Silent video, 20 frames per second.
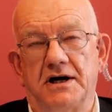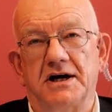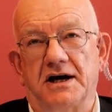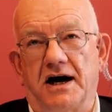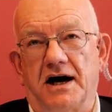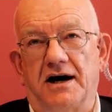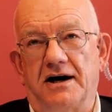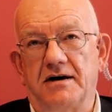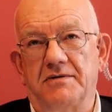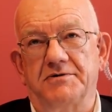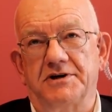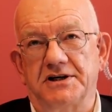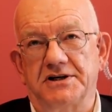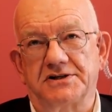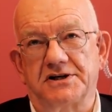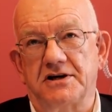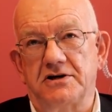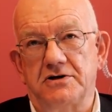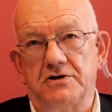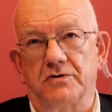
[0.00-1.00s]
armies
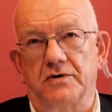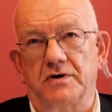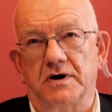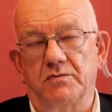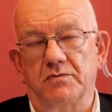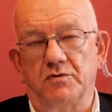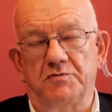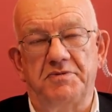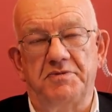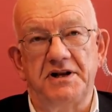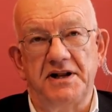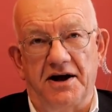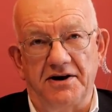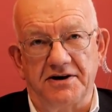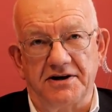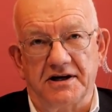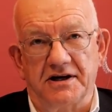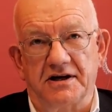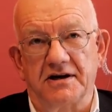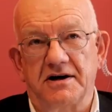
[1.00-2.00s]
in Europe would be
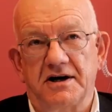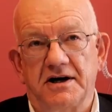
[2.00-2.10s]
like.